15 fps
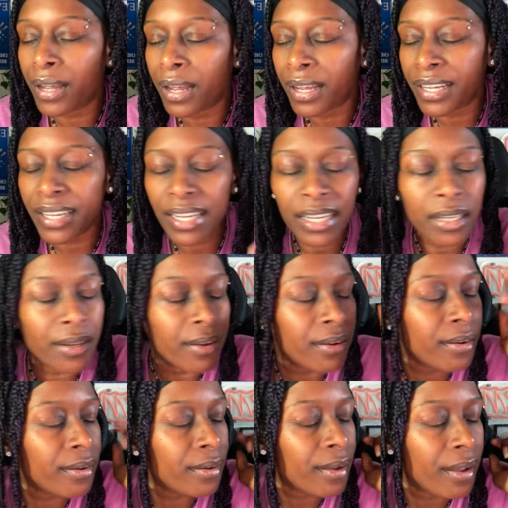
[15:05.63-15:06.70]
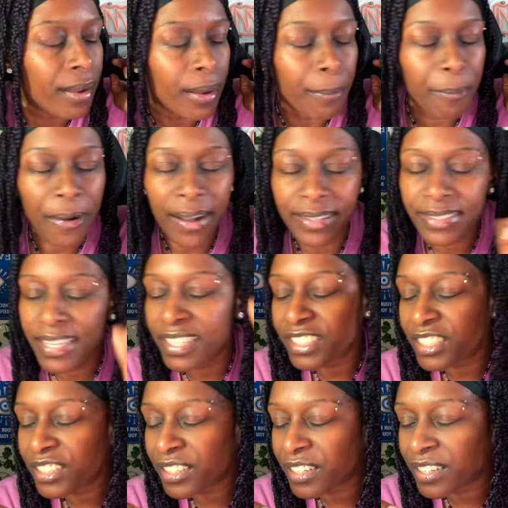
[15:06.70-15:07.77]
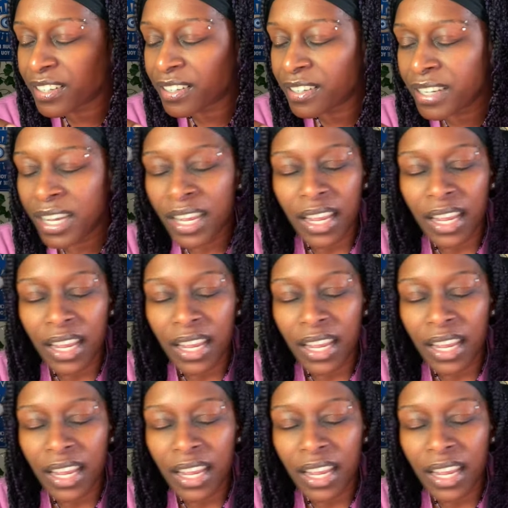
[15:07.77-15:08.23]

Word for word: a healer a practitioner